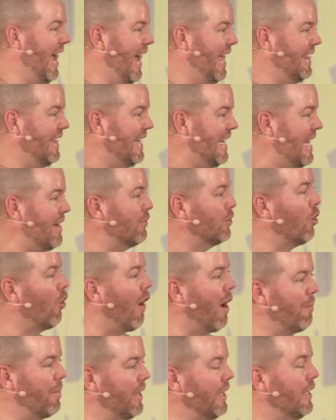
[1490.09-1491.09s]
And then even
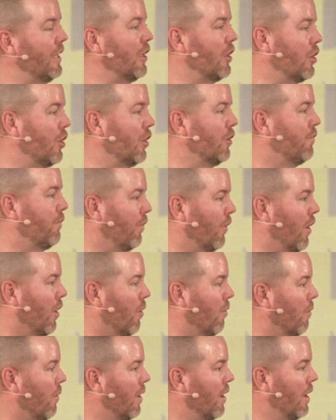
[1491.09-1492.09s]
though I've been in a good
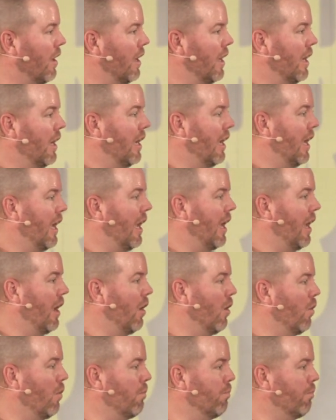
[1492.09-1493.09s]
flow,
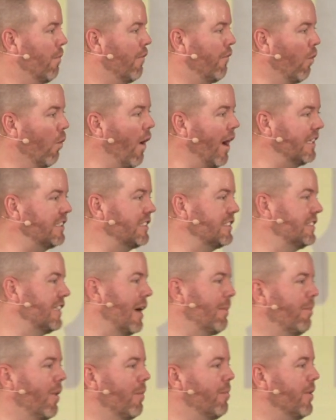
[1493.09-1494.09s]
before I
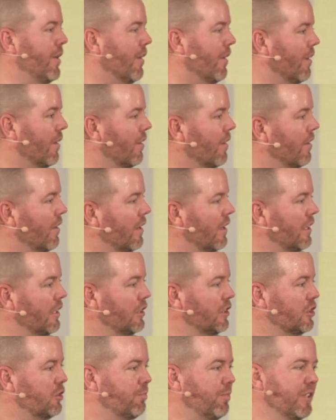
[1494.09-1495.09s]
step up here,
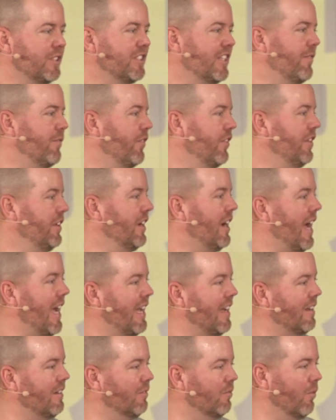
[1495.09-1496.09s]
specifically
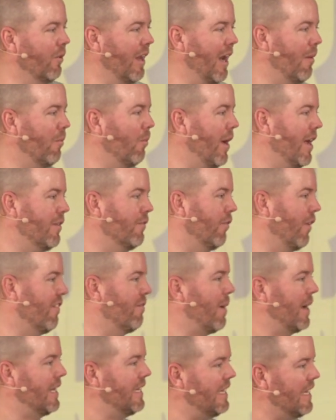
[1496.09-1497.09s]
like when I'm waiting for
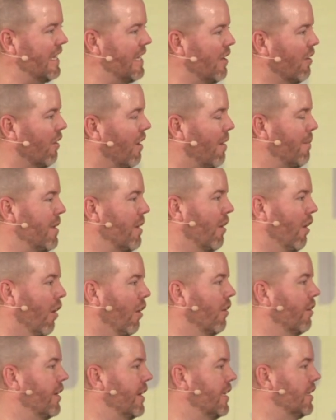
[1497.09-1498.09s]
everybody to get here, or I'm here
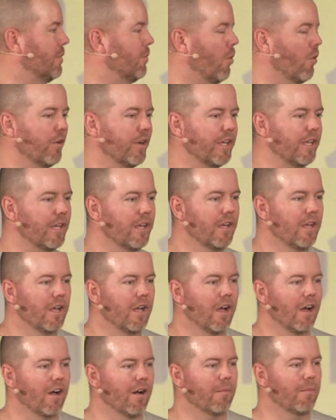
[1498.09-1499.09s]
early in the morning,
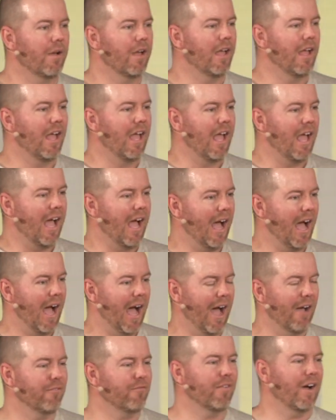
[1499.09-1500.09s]
I